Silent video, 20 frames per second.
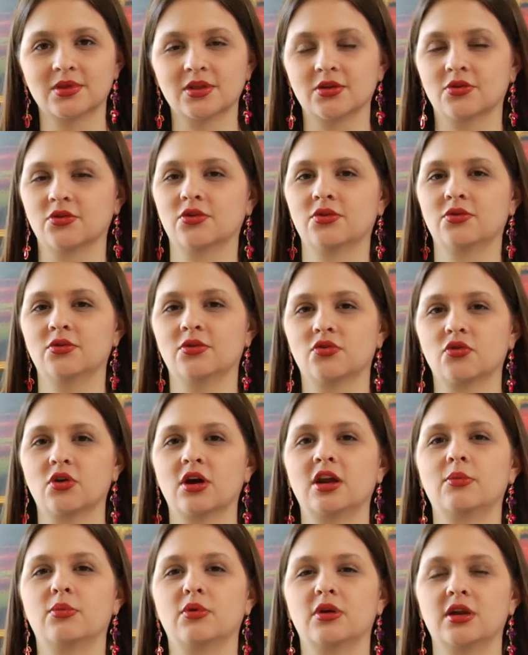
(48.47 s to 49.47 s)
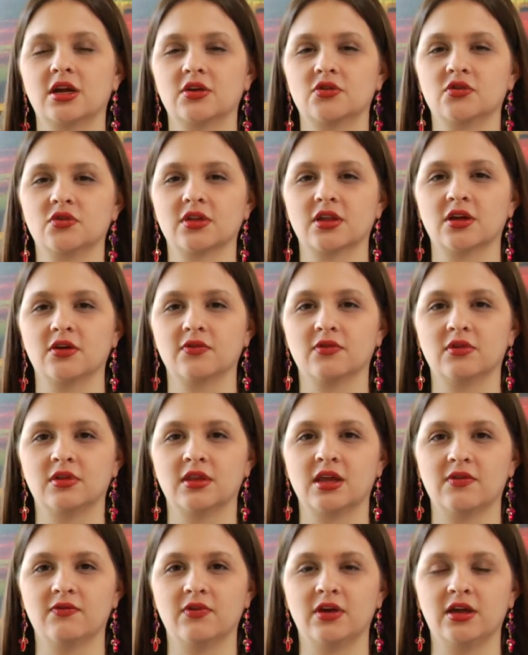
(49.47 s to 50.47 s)
So sort of try to protect yourself in
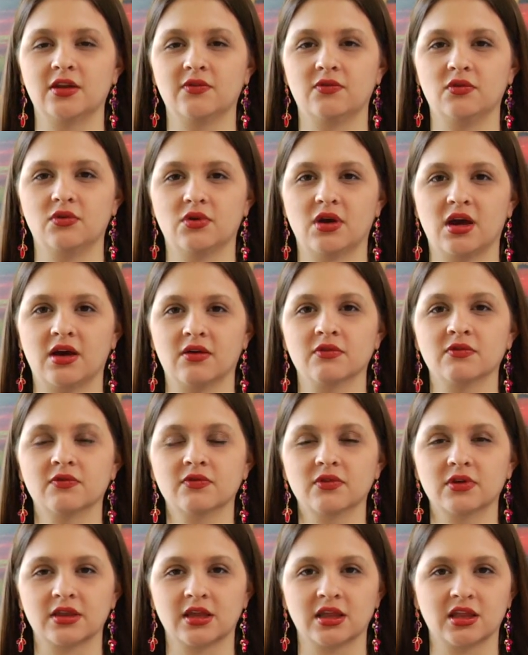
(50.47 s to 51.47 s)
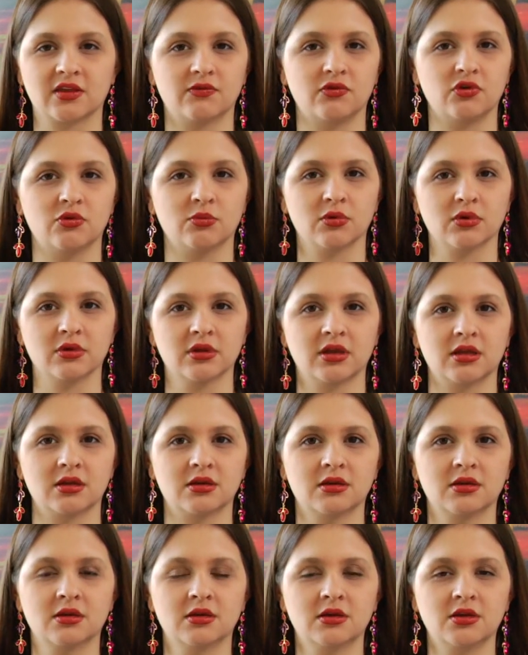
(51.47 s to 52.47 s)
that vein if you have a sense of humor that
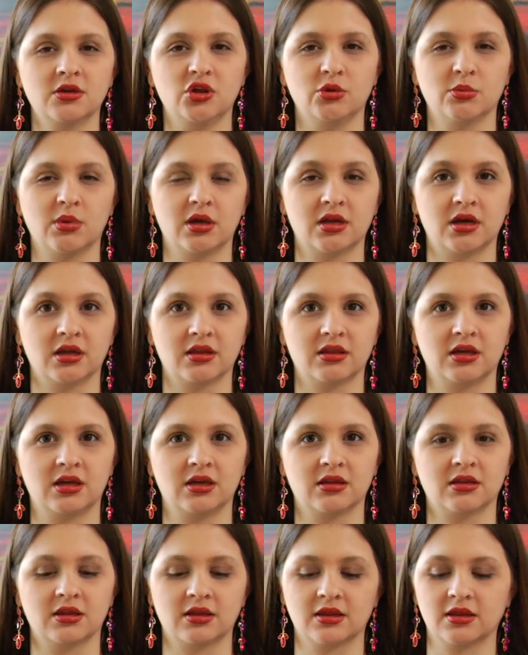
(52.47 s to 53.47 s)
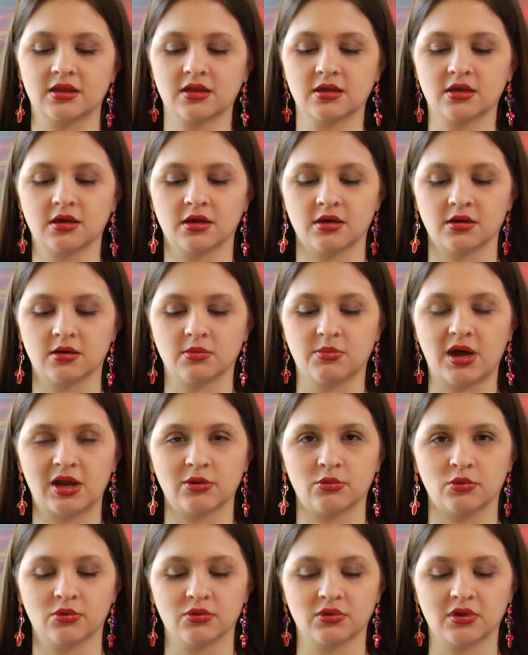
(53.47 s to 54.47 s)
you might not think is
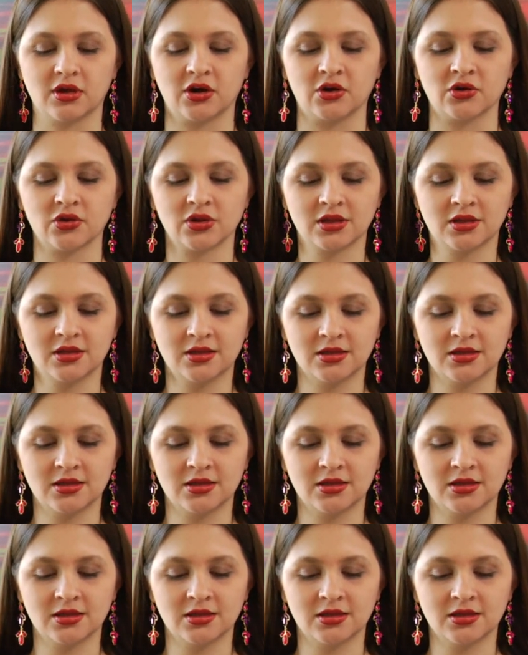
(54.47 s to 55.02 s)
compatible with theirs.